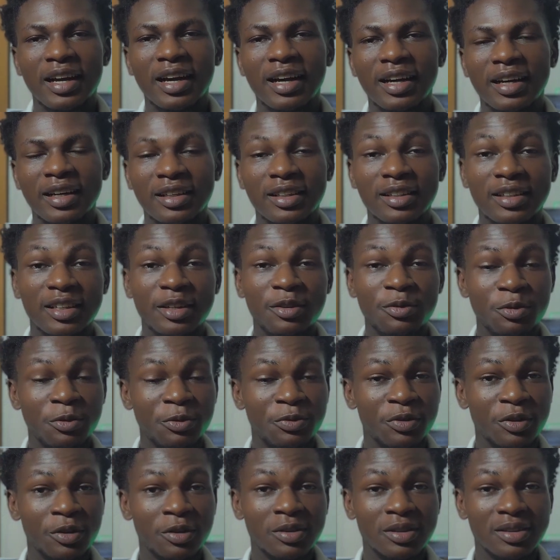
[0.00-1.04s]
And if you
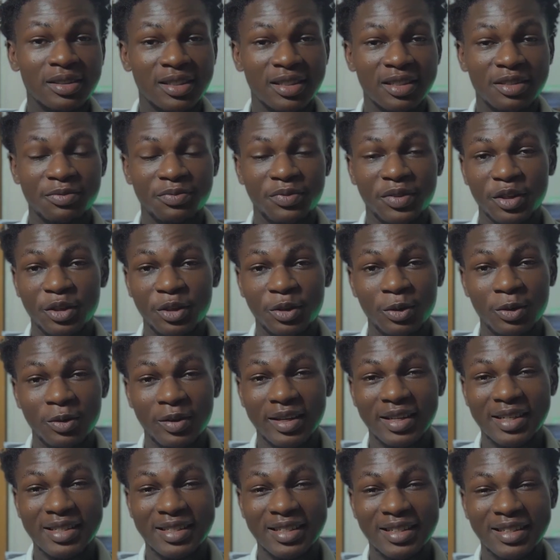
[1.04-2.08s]
feel this video
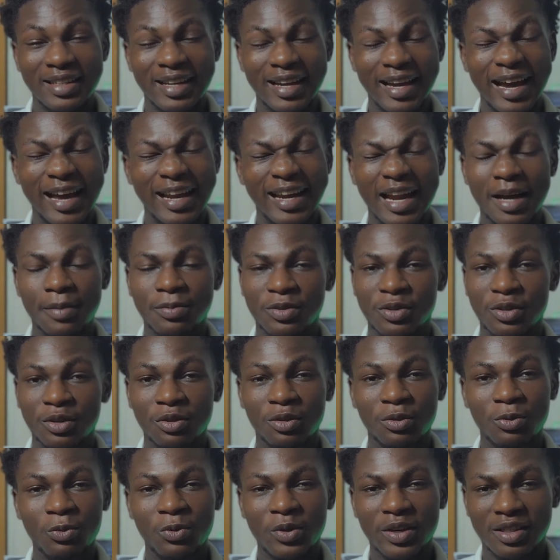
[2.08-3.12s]
isn't an
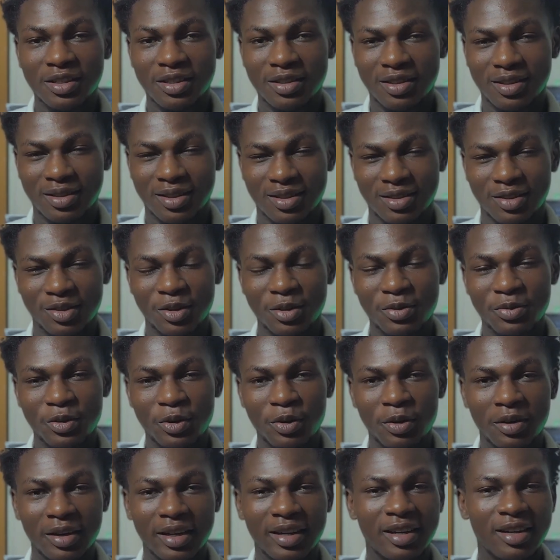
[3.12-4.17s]
absolute waste of
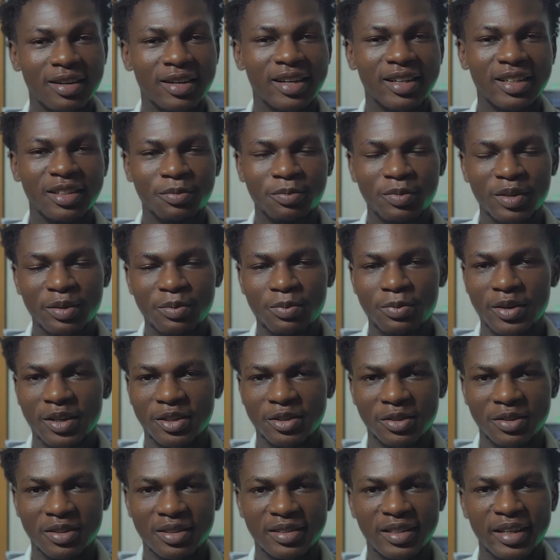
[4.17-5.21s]
your incredibly
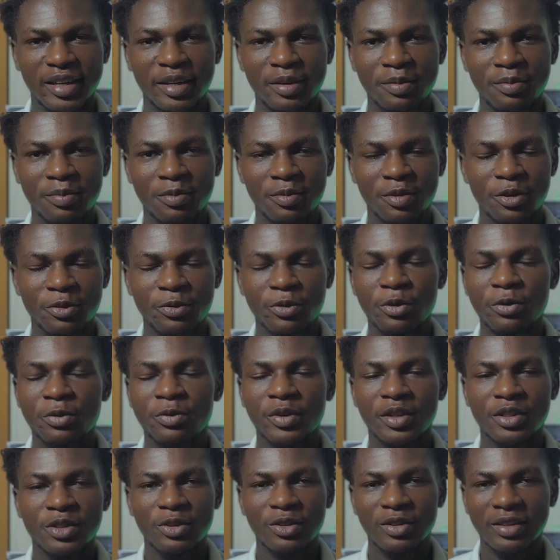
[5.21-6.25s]
precious time, feel
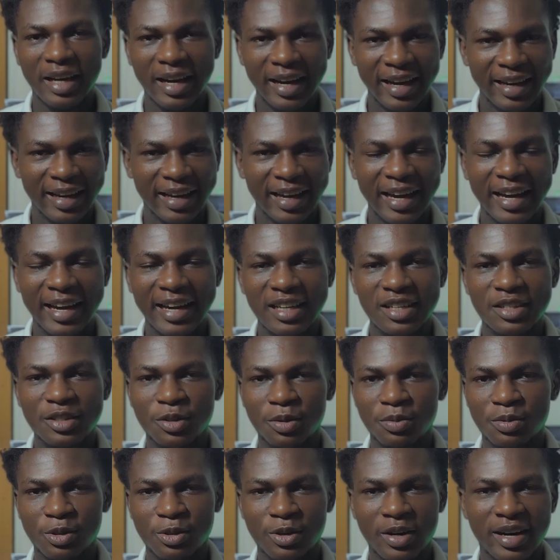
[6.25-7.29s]
free to like and
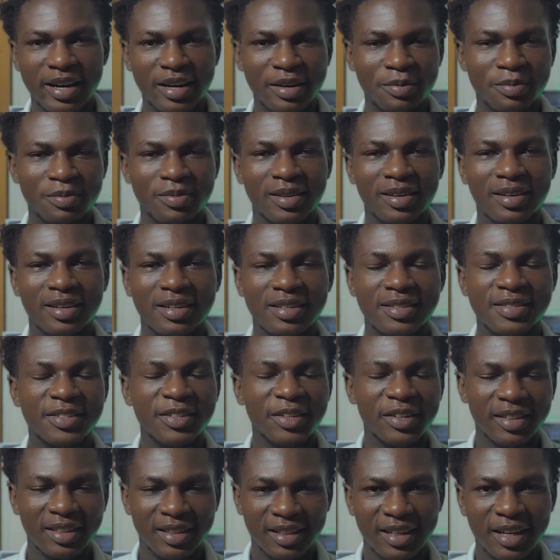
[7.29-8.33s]
subscribe.
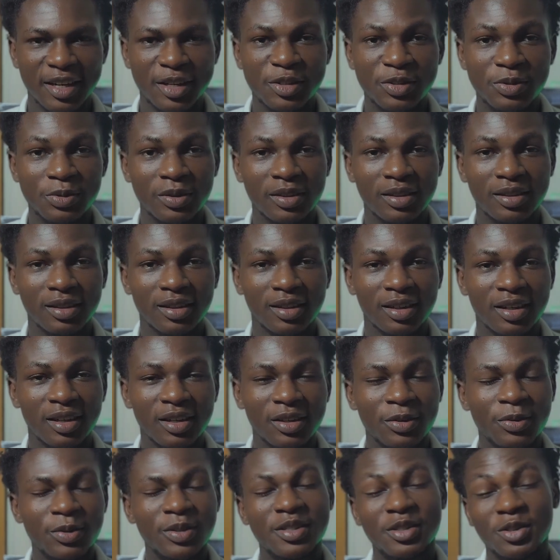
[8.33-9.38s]
See you in the next one,
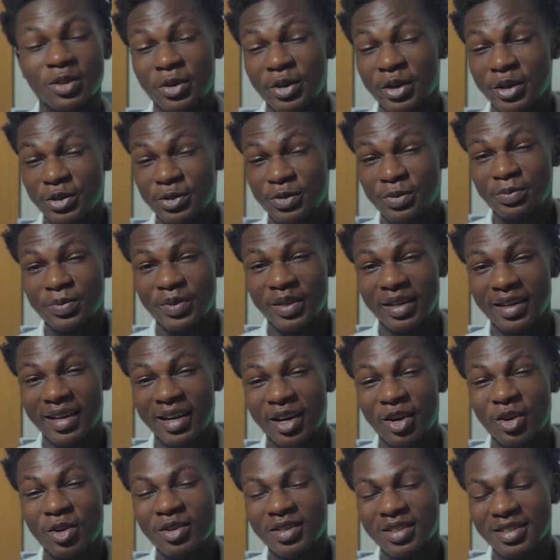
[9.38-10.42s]
which is going to be
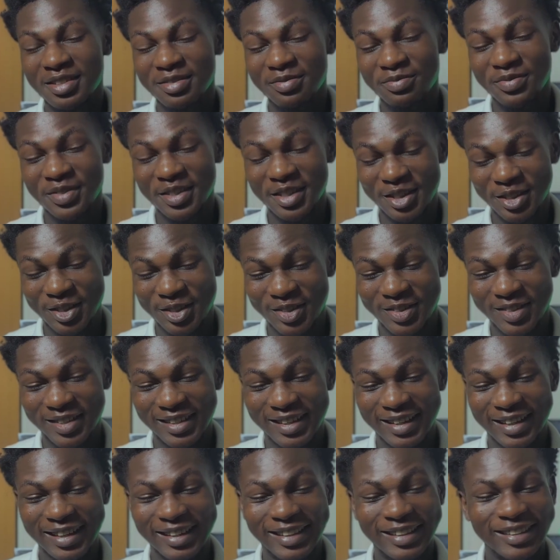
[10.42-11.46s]
a coding video.
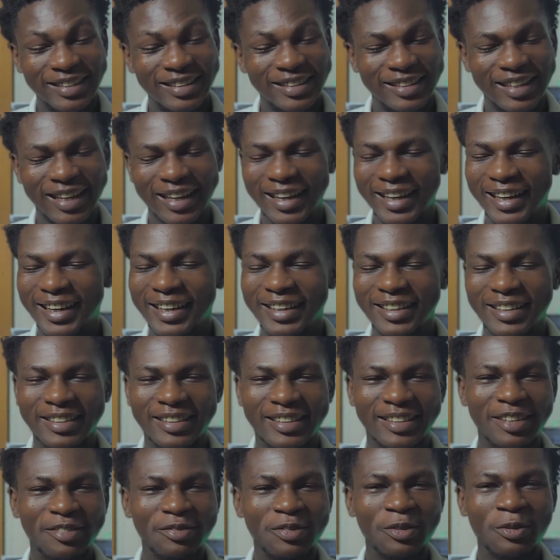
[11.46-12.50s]
And I've
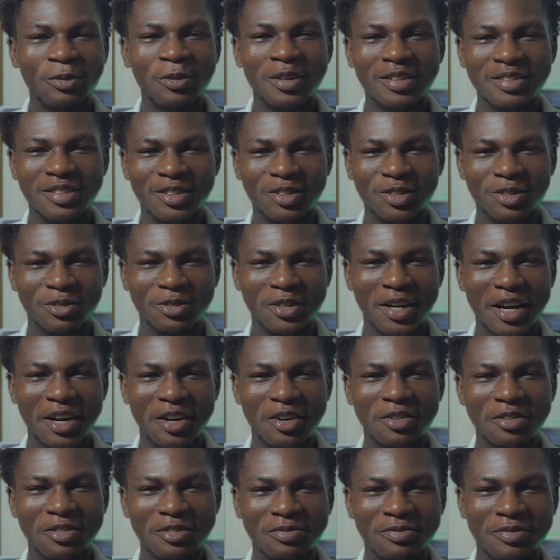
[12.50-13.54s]
been wanting to write
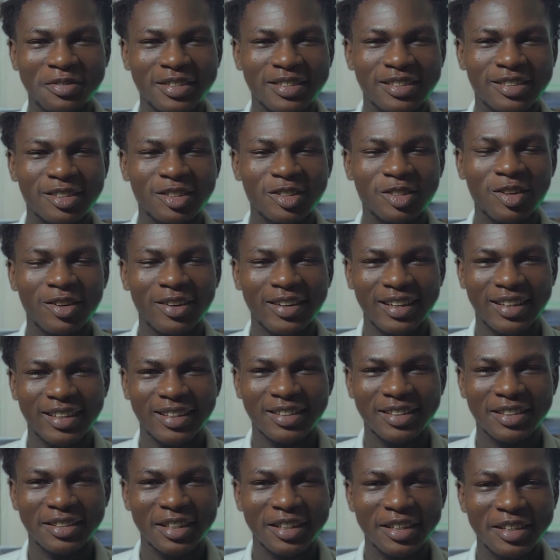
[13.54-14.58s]
code for the
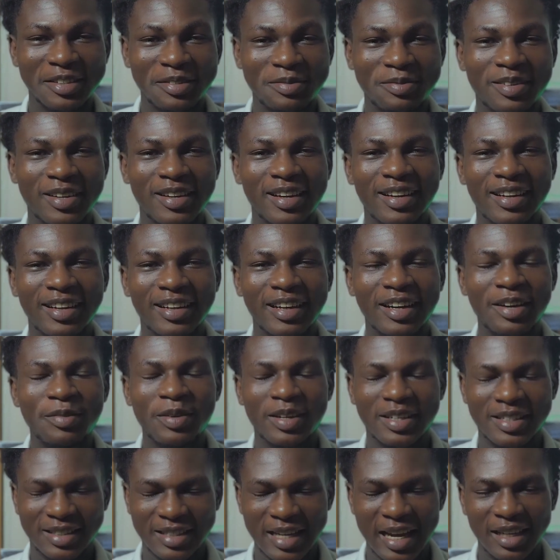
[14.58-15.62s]
longest time. I'm
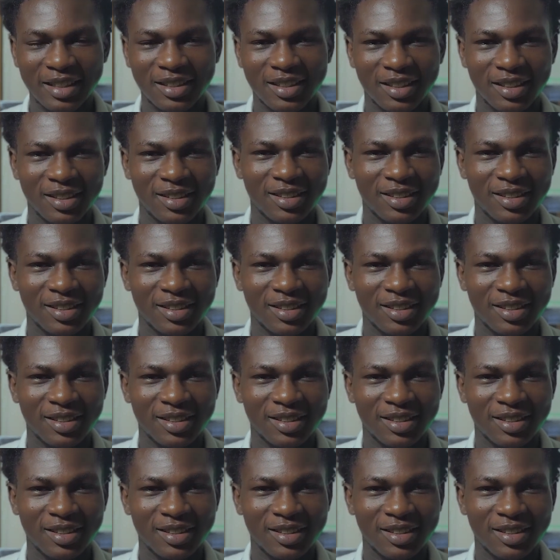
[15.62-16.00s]
excited.